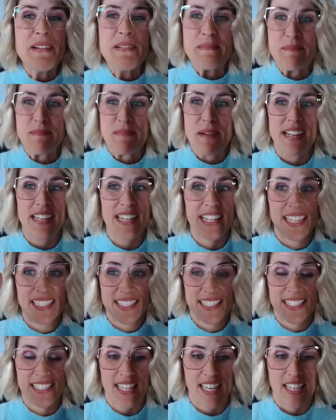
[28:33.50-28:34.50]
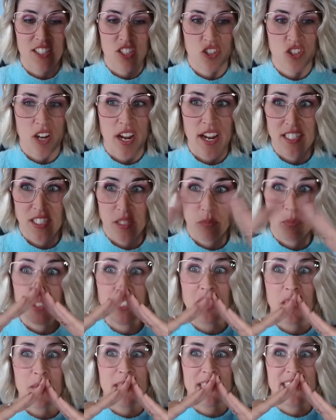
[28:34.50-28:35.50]
But it's trying to put
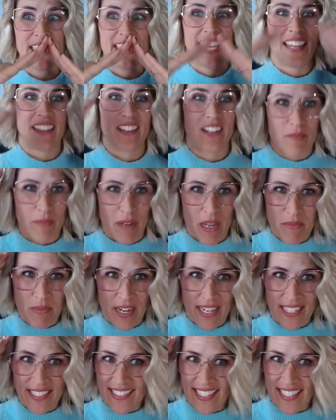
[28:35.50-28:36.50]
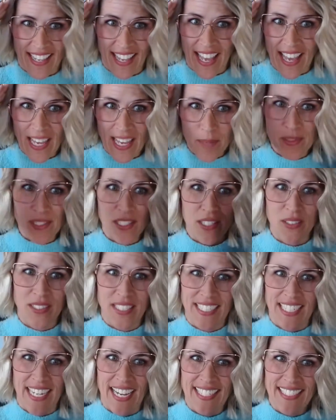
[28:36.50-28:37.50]
them in together, and my brain saying, absolutely
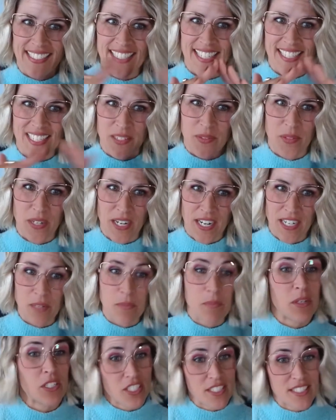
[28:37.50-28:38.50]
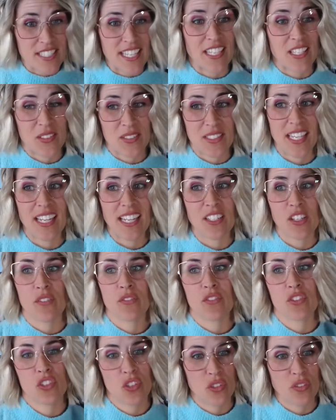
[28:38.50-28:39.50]
not, doesn't work. But just like you said, you have
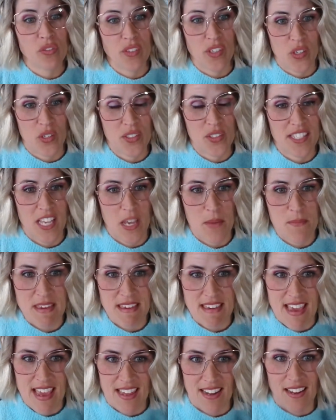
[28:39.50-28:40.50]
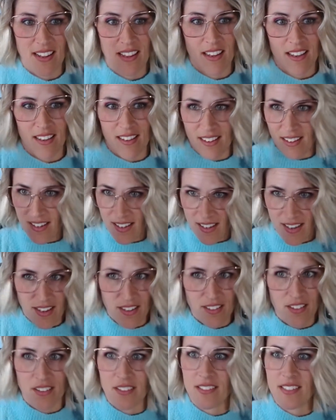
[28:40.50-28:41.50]
two fields coming in.
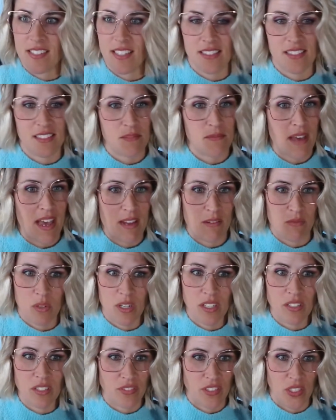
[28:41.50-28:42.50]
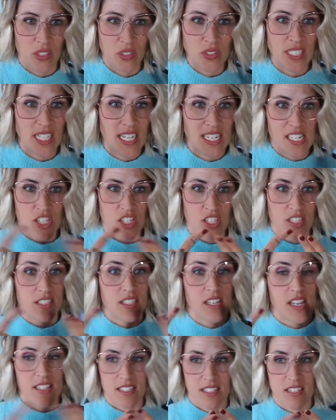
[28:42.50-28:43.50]
Other system had one field, and
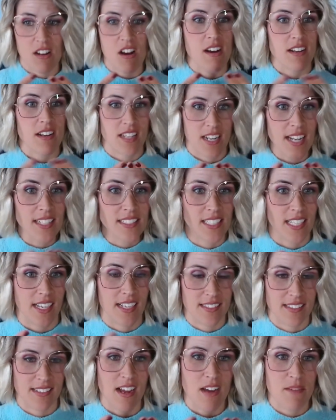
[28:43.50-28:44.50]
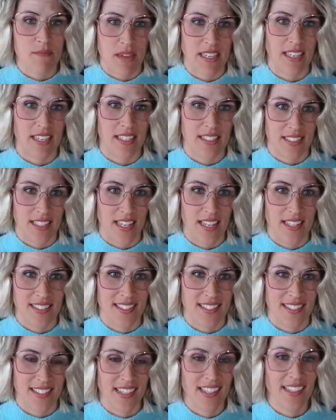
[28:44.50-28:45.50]
it's not connecting. It's not making
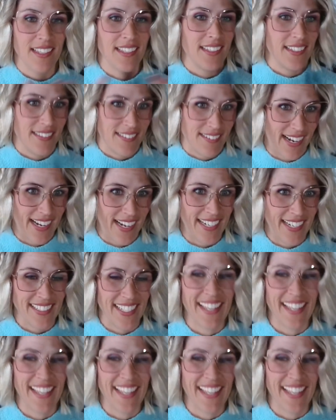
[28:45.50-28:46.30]
sense, right?